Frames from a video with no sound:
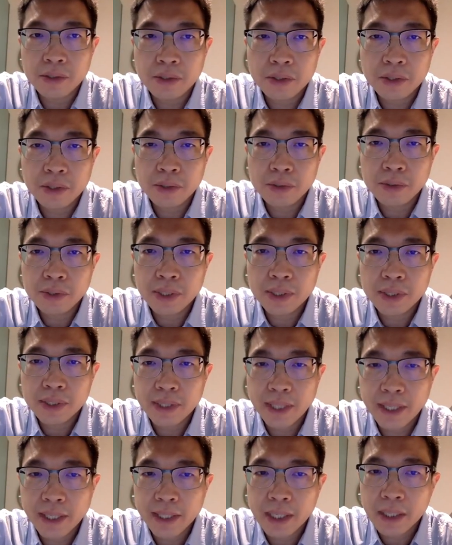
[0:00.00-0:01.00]
It's using
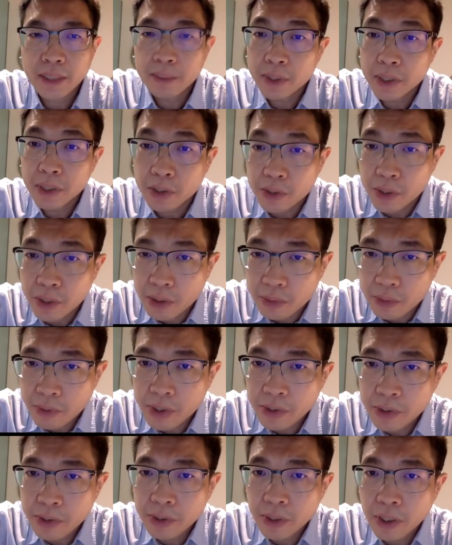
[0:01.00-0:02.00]
second harmonic
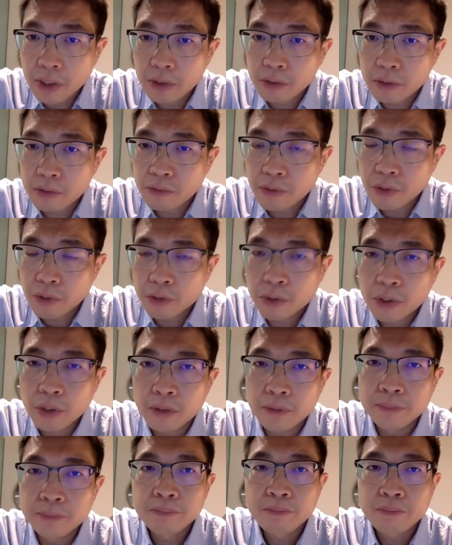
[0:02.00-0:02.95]
generation and two photon.